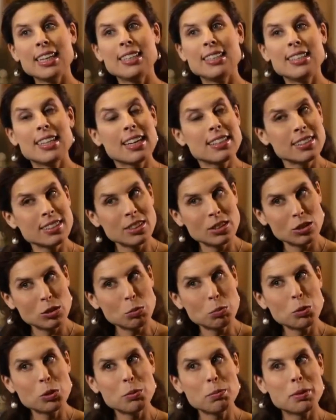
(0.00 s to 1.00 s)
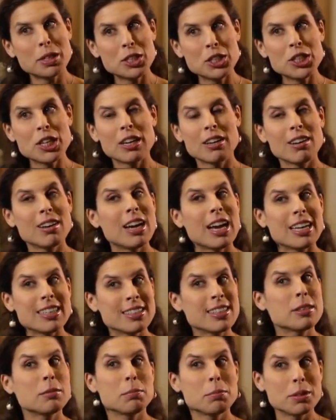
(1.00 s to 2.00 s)
it doesn't support Bashar
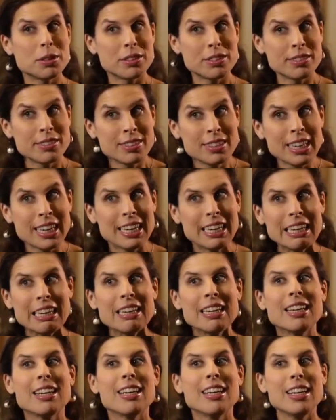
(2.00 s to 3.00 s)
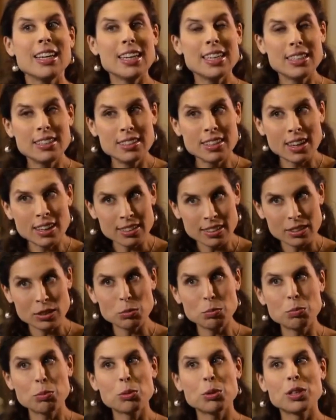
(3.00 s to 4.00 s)
al-Assad per se. It does
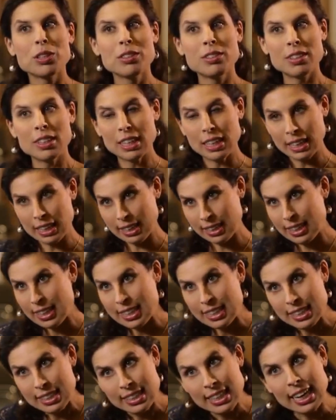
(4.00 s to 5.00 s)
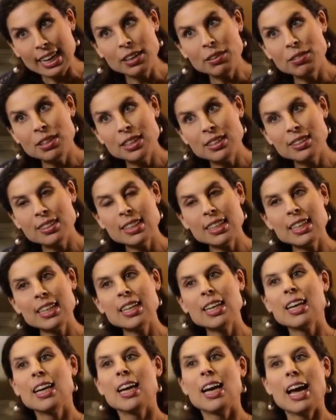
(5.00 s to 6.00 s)
support the
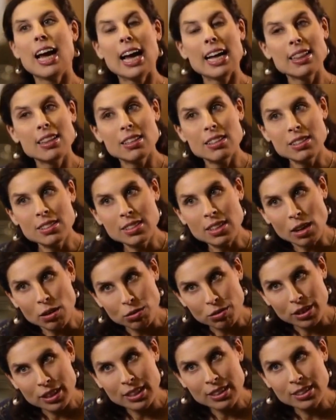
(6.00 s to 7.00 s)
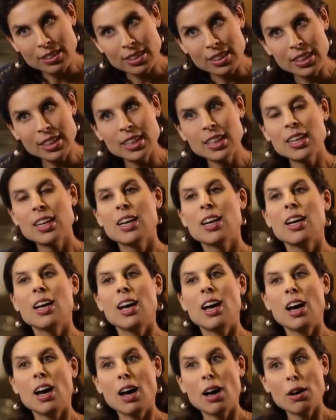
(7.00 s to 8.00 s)
integrity and the sovereignty
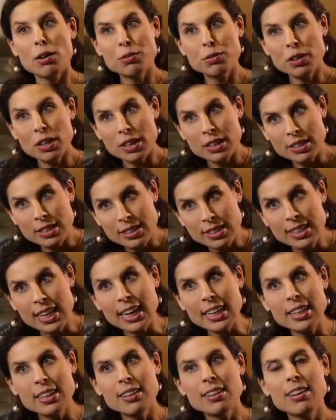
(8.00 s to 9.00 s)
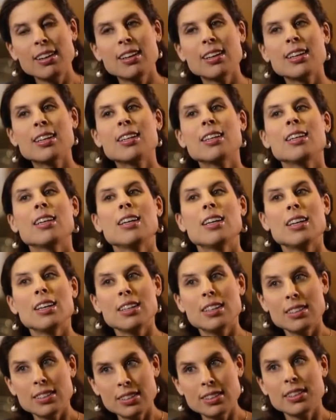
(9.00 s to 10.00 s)
of a secular
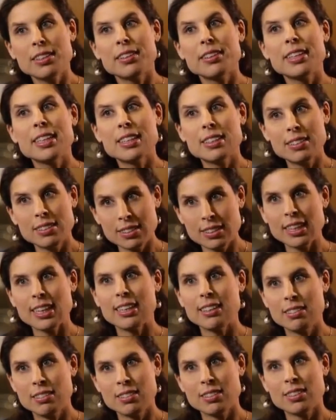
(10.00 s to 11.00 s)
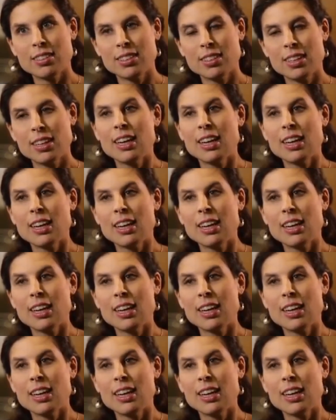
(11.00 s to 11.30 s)
Syrian state.